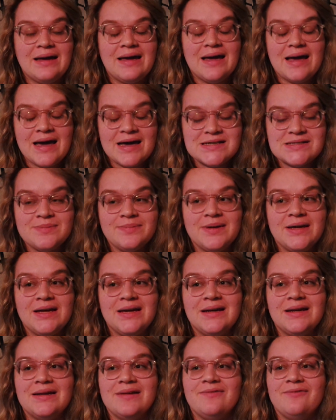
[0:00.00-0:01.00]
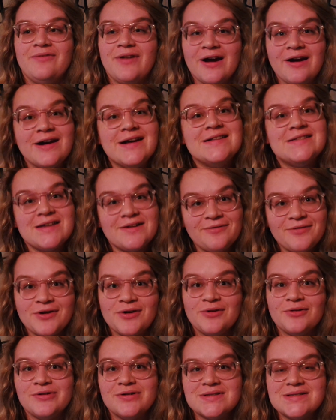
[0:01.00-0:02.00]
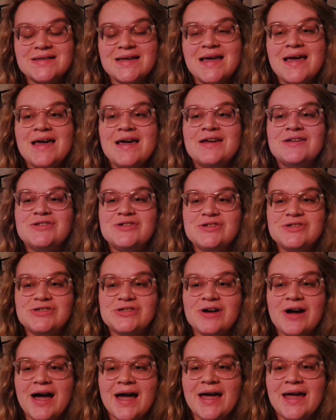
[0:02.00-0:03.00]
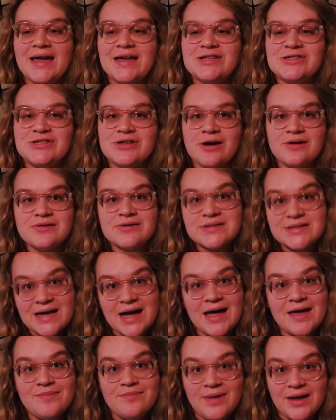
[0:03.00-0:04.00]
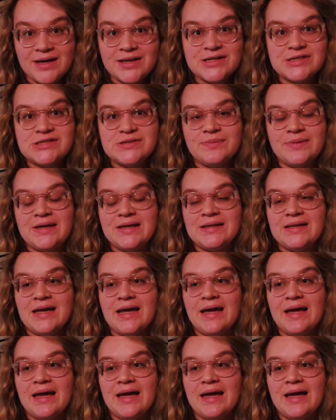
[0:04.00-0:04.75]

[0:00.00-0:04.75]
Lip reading: it has been very difficult to try and juggle time management,